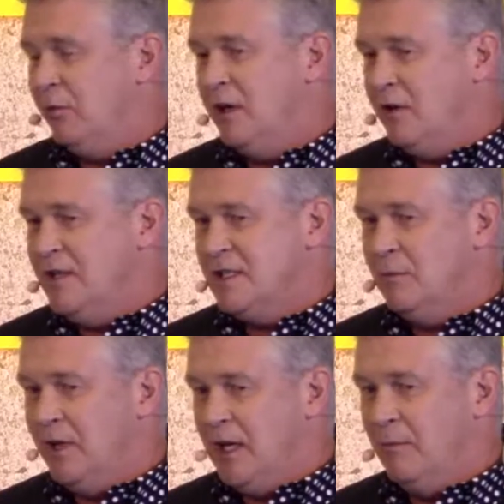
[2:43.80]
we're
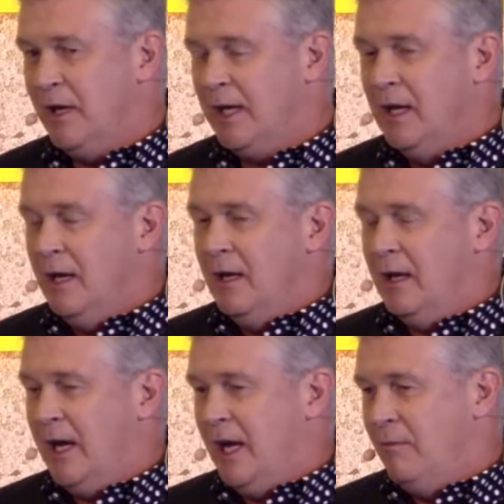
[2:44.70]
increasingly becoming,
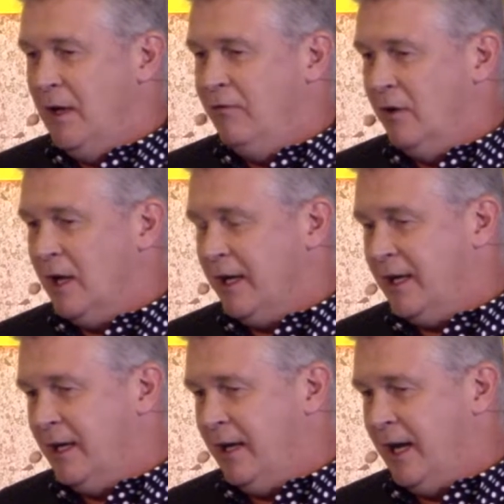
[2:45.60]
if you
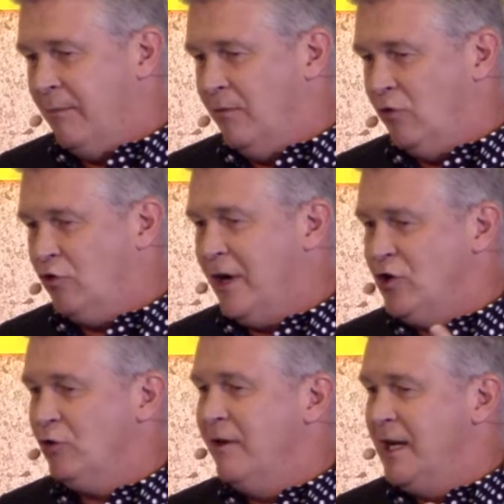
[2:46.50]
like,
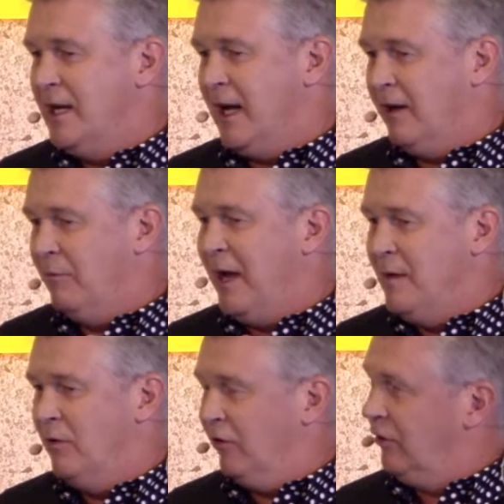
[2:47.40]
treasury and
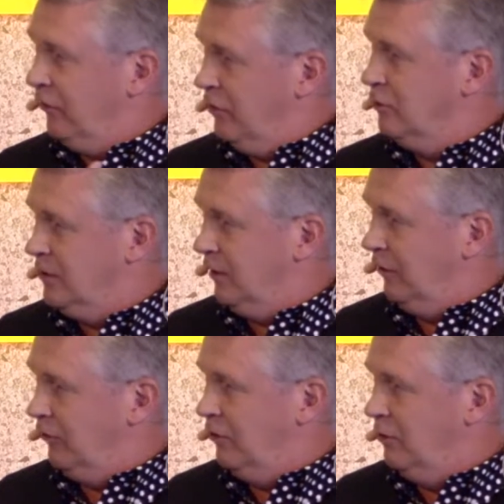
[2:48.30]
payments
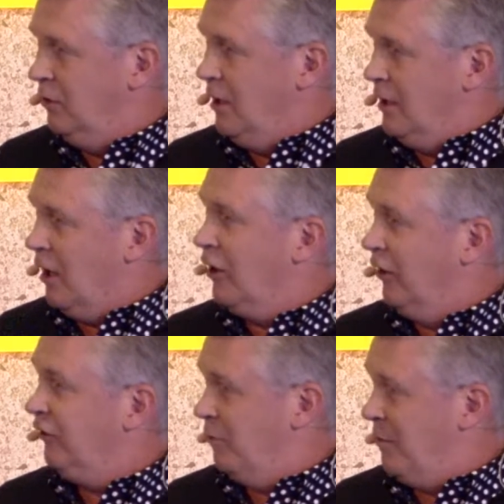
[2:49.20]
consultants to our
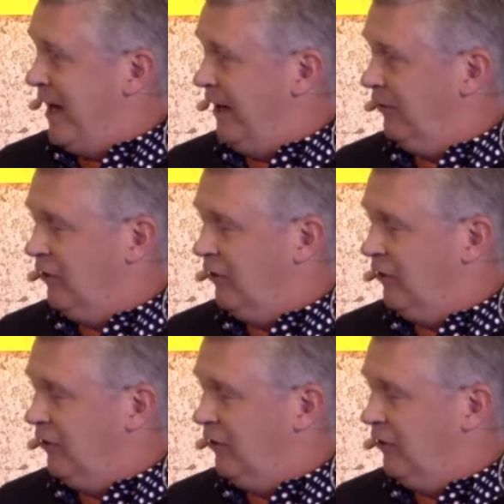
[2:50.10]
customer base.